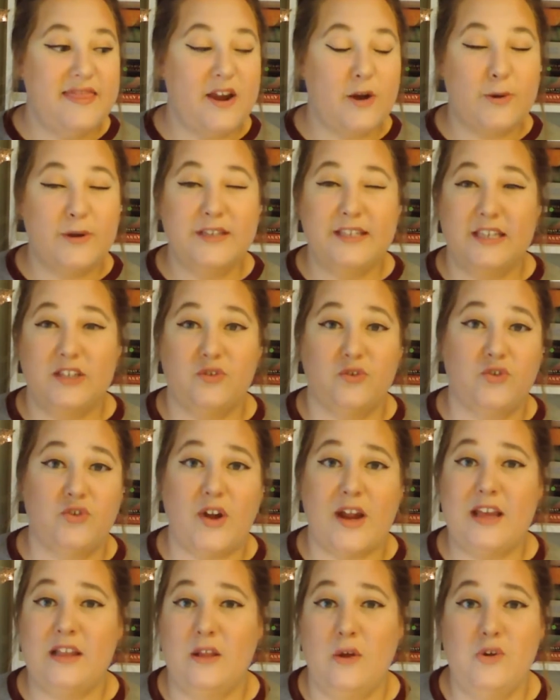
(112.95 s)
There was this
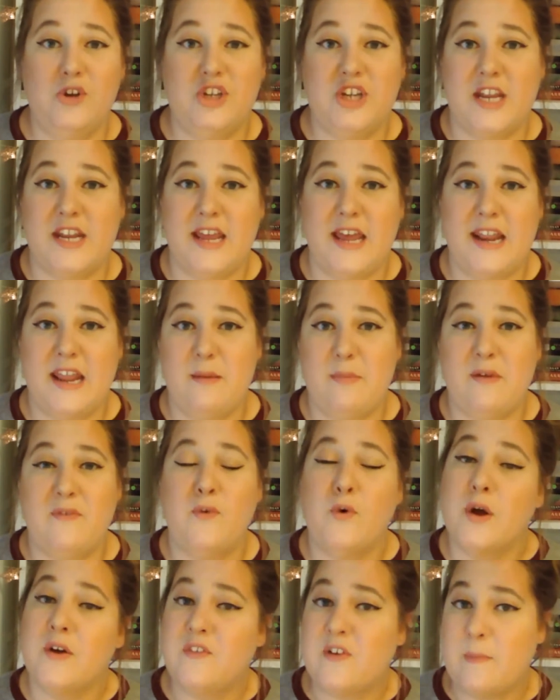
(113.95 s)
great lotion in it
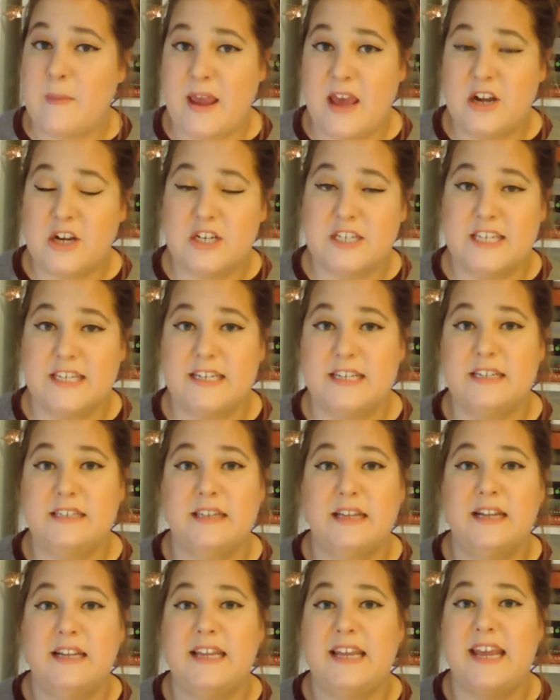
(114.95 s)
before from Anderson
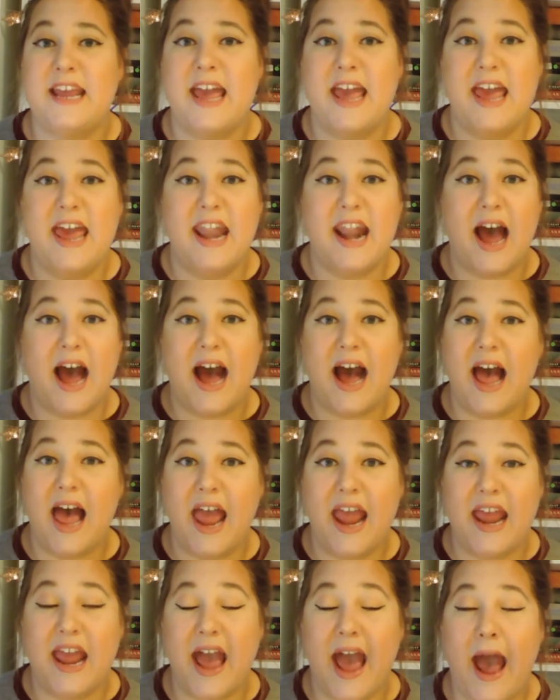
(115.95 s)
& Lilly, and
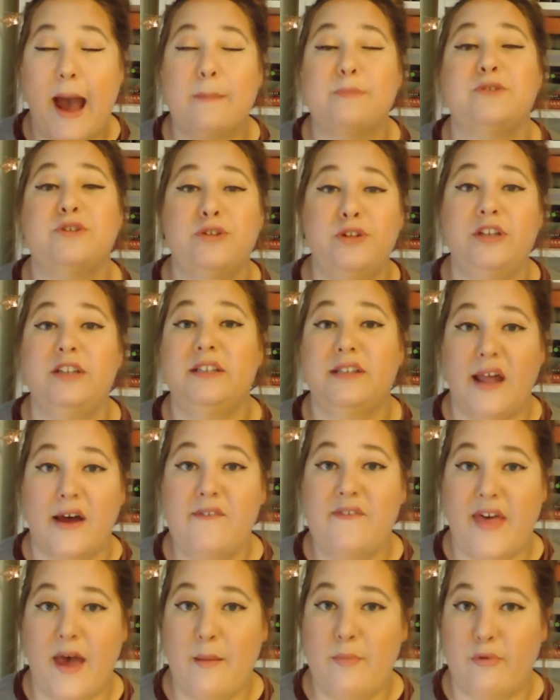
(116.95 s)
I absolutely
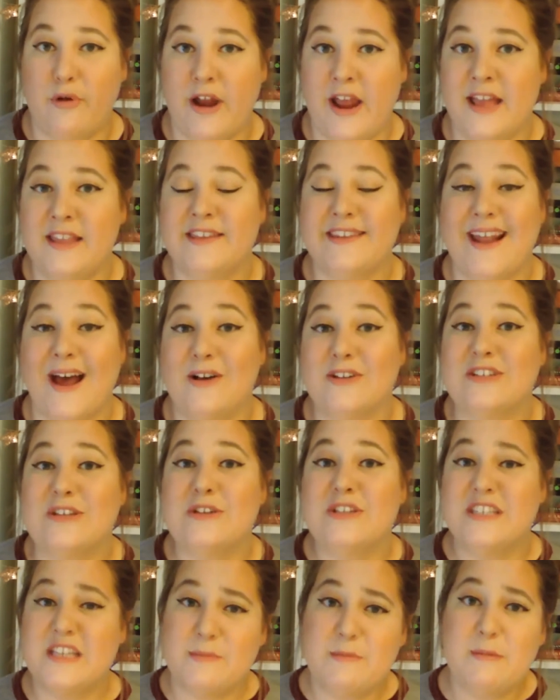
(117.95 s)
love that brand now.
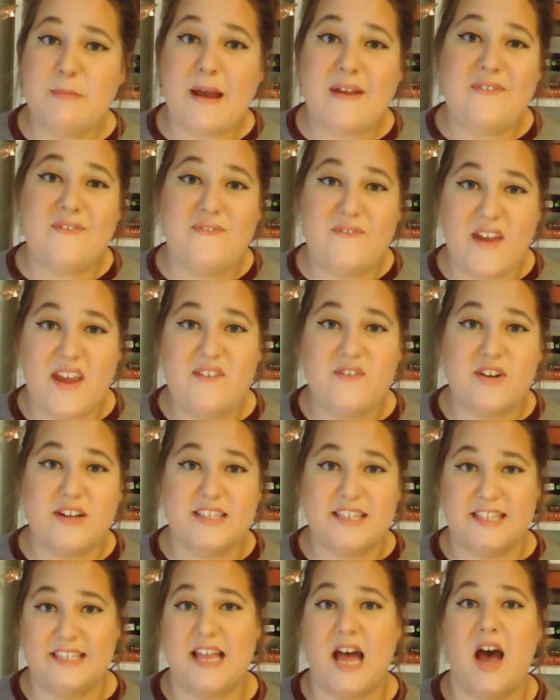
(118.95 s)
So some of my
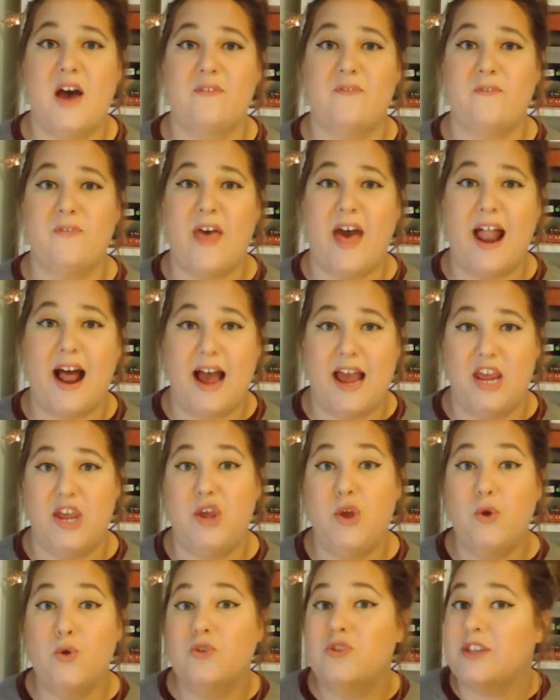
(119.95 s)
favorite stuff that I
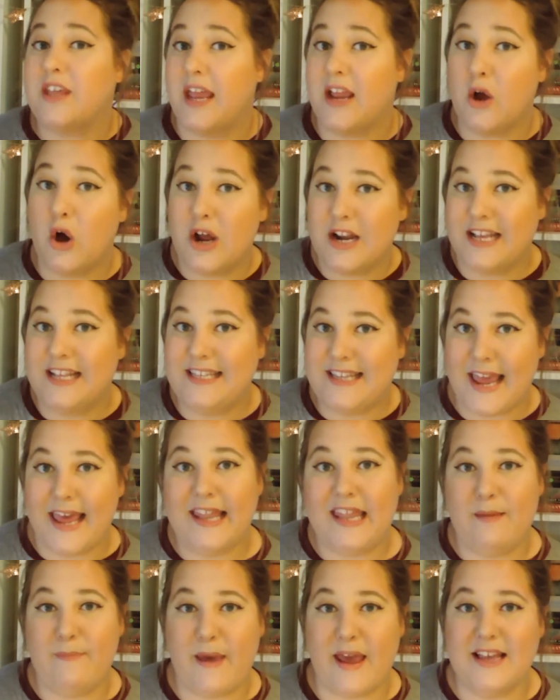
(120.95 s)
use like on a
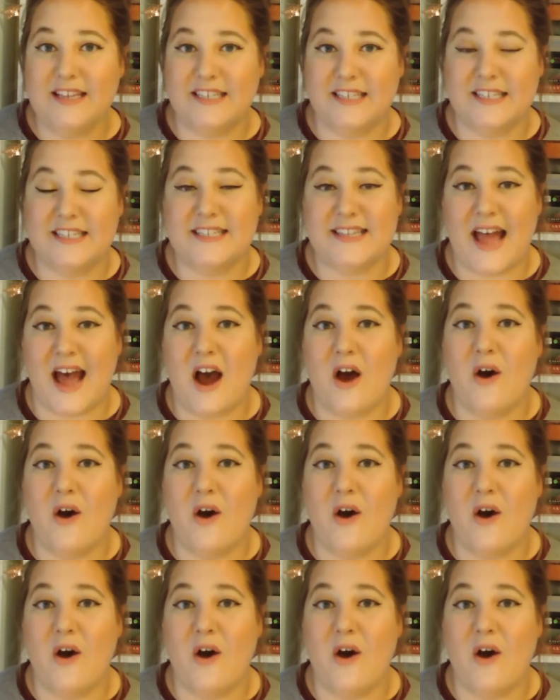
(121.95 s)
daily basis